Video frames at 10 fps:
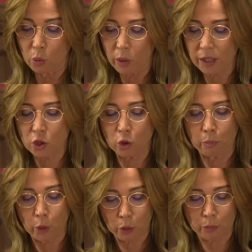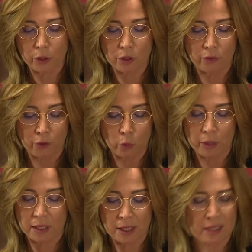what is the purpose of
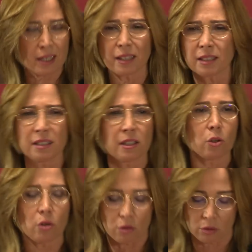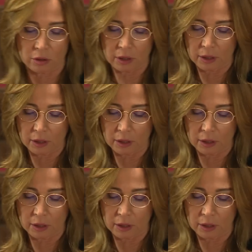human society at all?